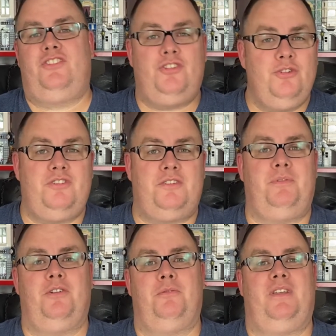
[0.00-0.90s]
2
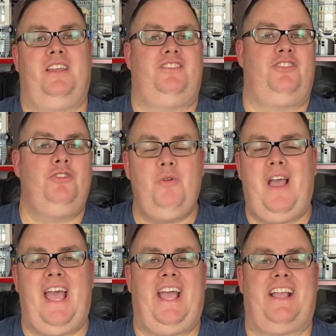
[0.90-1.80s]
spearmen, 2
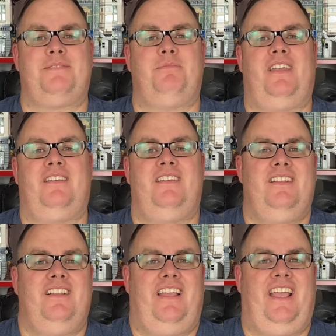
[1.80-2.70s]
axemen,
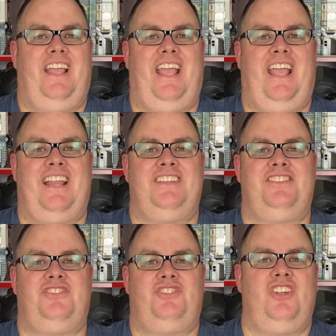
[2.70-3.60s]
and
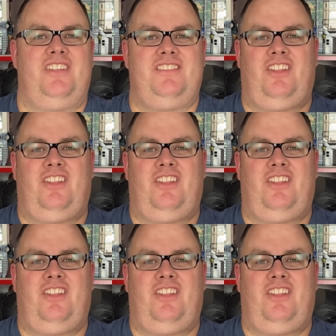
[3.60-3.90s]
just the